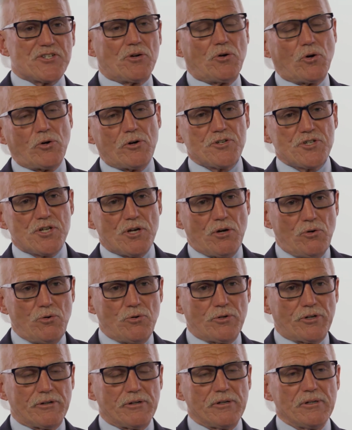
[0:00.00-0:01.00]
a horse
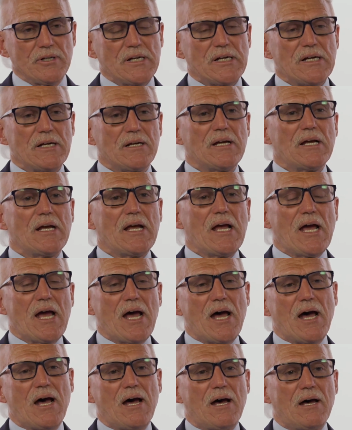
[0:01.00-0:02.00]
owner,
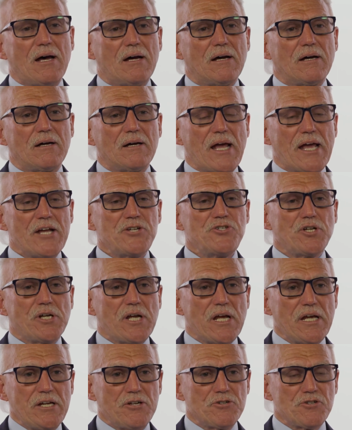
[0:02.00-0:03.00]
educate